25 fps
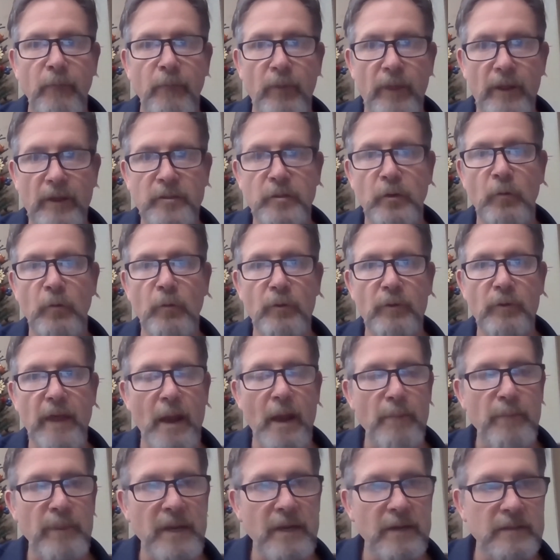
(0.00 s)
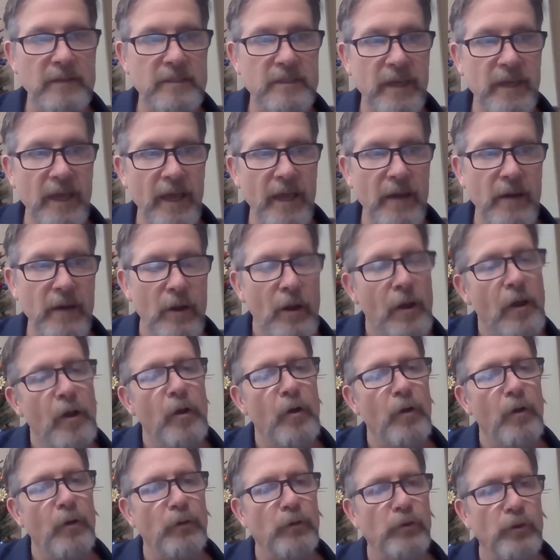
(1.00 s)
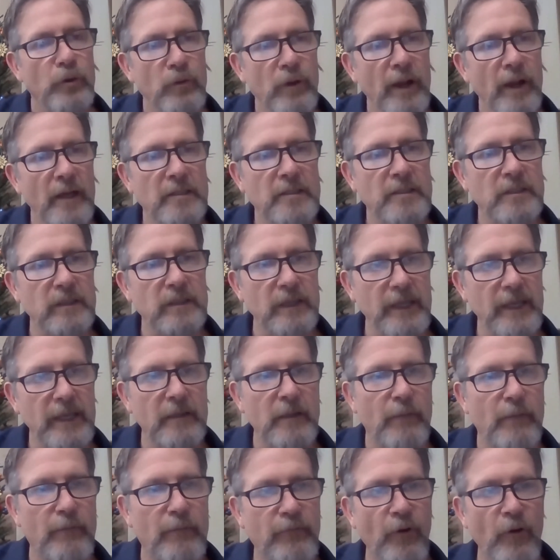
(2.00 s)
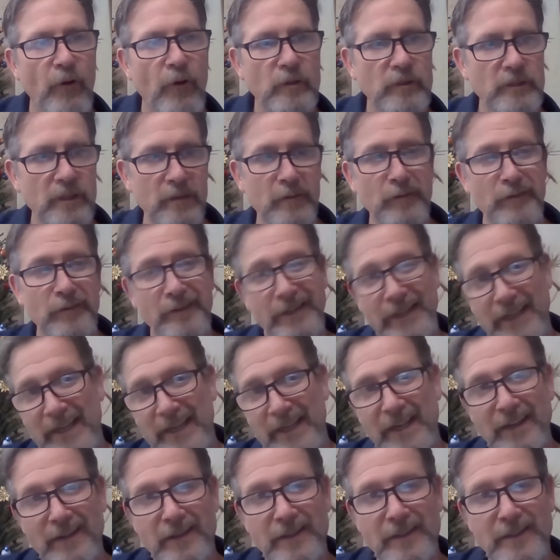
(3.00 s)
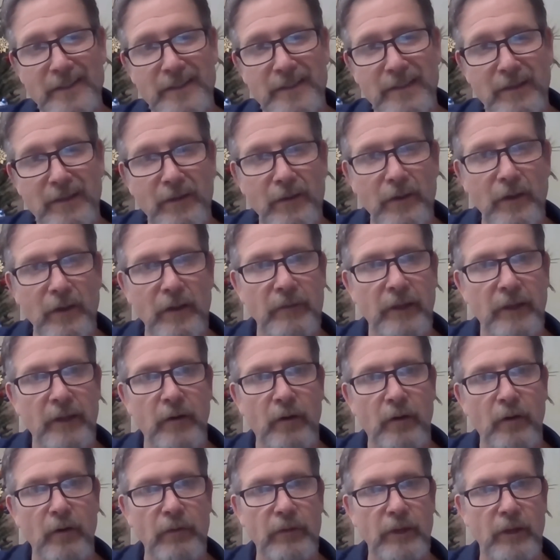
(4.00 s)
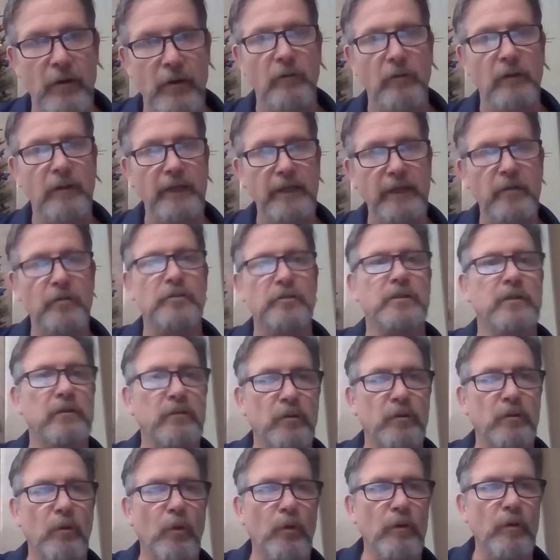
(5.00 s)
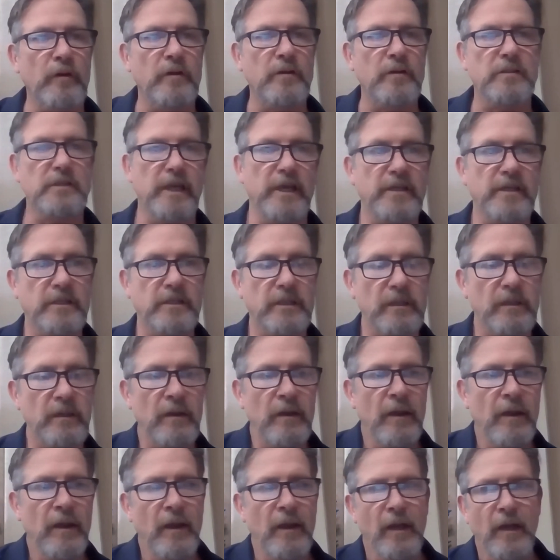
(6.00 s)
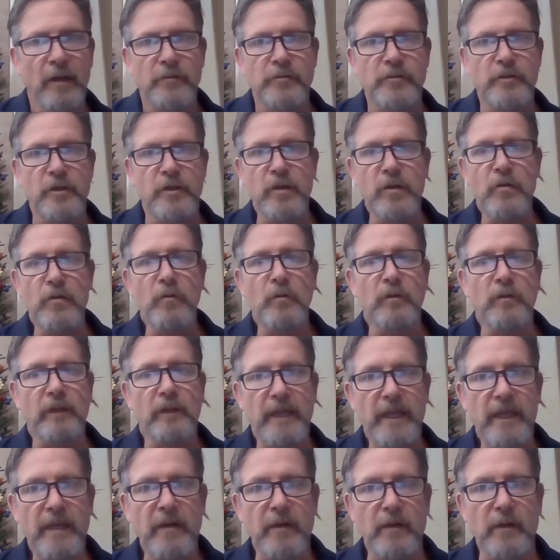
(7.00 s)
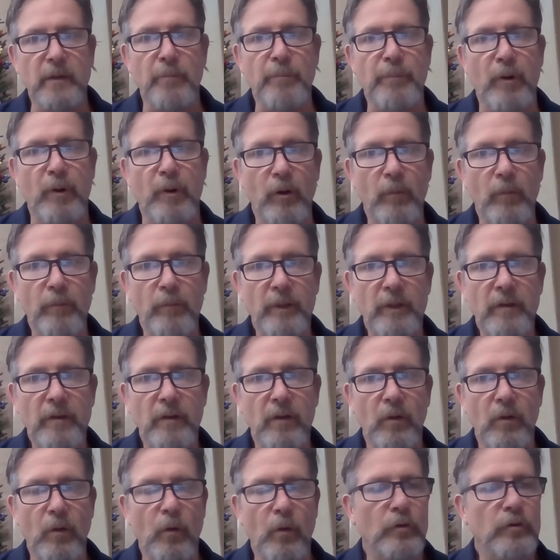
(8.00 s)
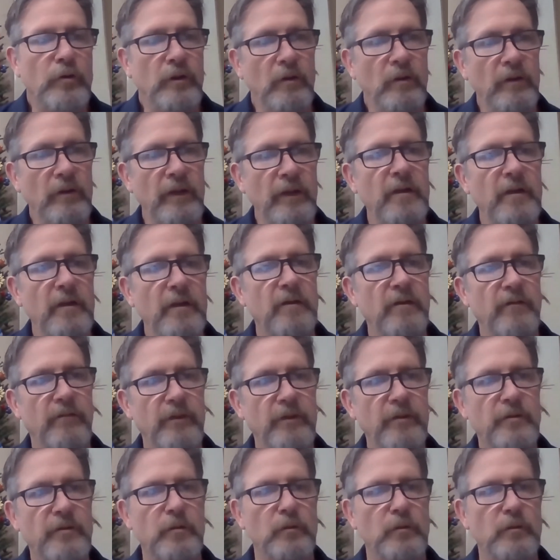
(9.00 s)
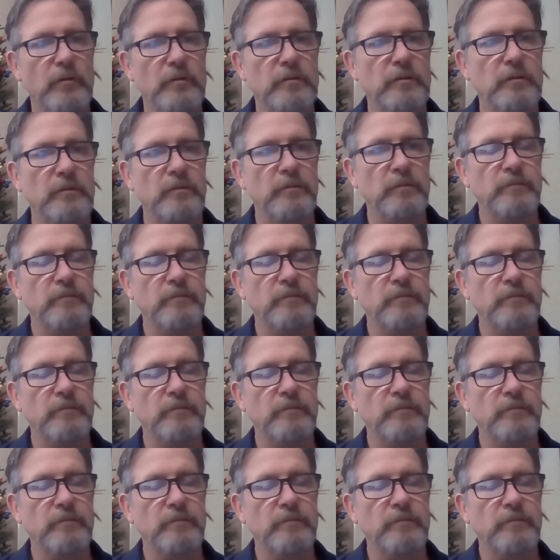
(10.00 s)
So with that being said, do you guys lead the folks that are leading this, that are leaders in their organization? Do you lead a department or do you lead individuals?